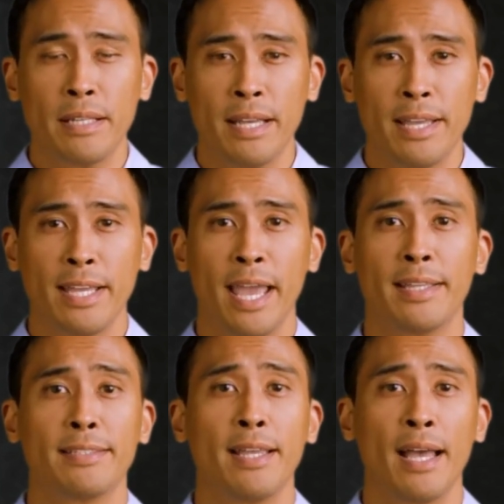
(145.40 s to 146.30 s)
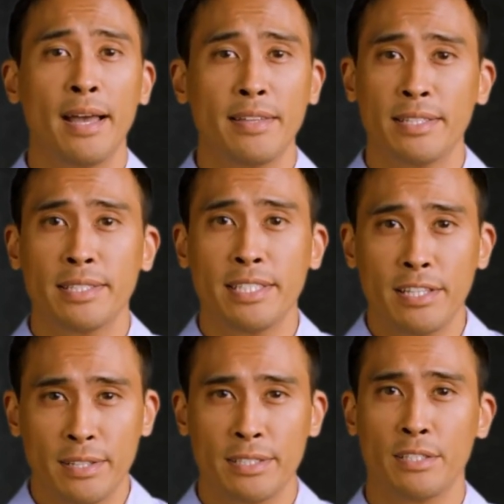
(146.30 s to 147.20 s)
In the end, the
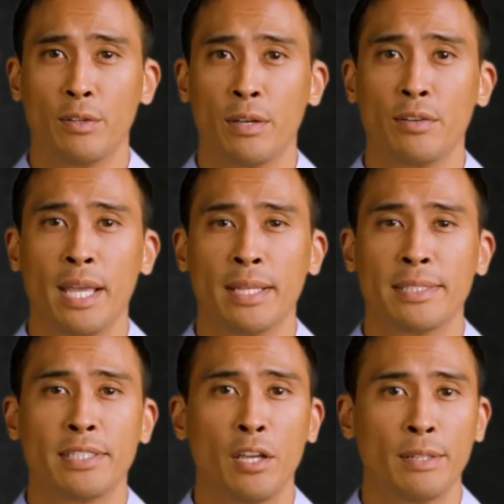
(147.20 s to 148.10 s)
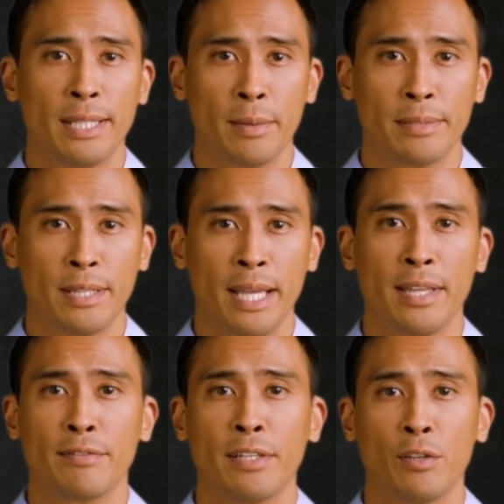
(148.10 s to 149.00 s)
decision to do a clean install is up to the
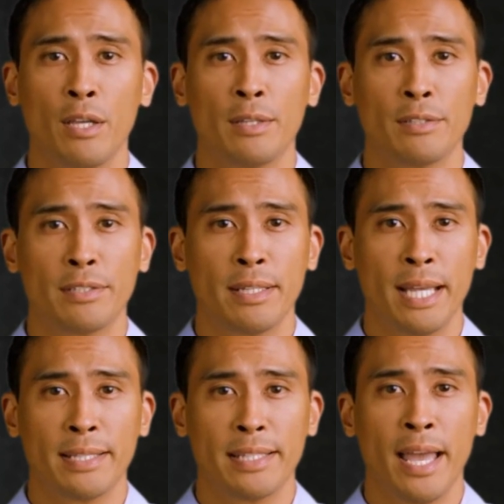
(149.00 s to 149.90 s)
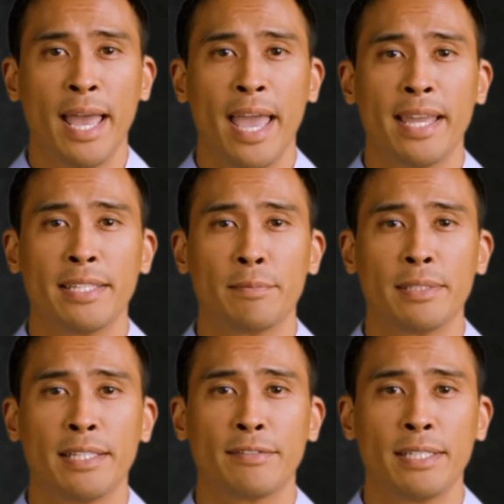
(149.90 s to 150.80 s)
individual user's needs and the
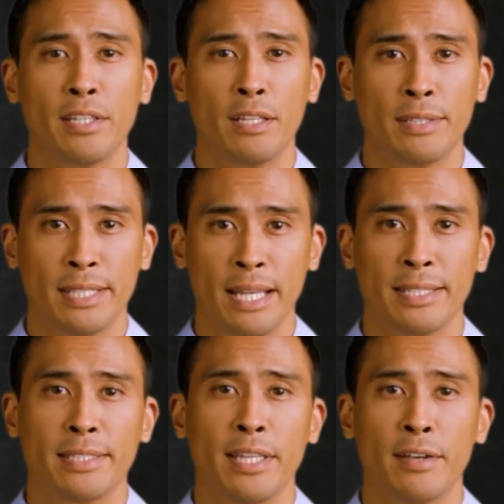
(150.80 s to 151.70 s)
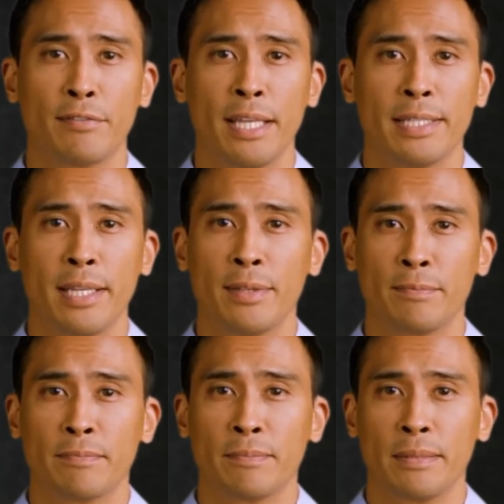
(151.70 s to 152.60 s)
specific circumstances they are facing.
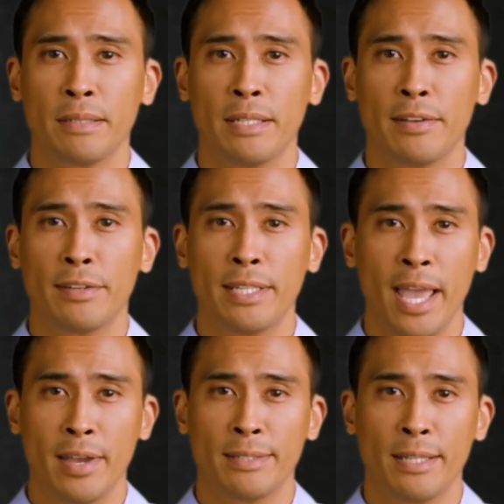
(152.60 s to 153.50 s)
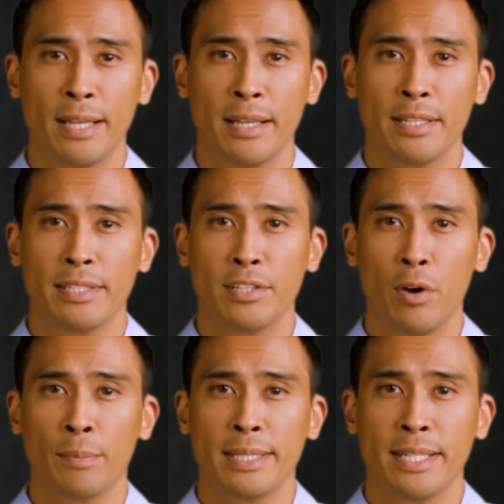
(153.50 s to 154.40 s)
If in doubt,
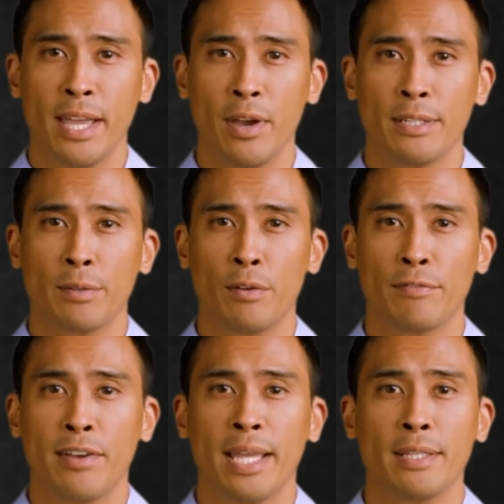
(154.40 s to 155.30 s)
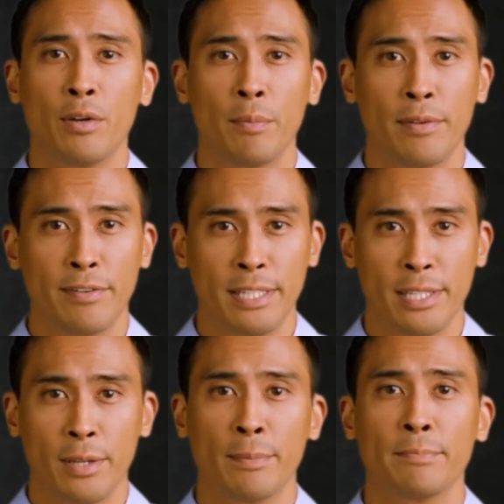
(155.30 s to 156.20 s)
consult with a knowledgeable friend or
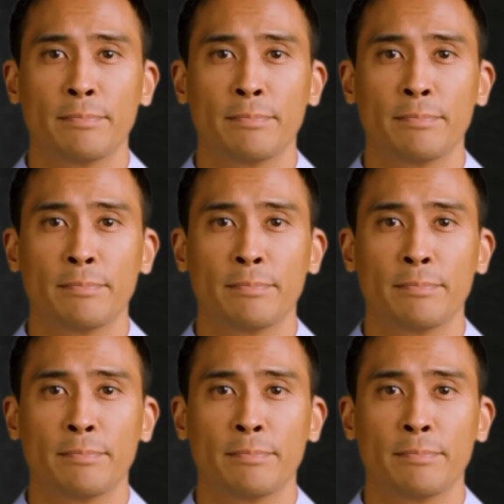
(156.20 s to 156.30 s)
professional.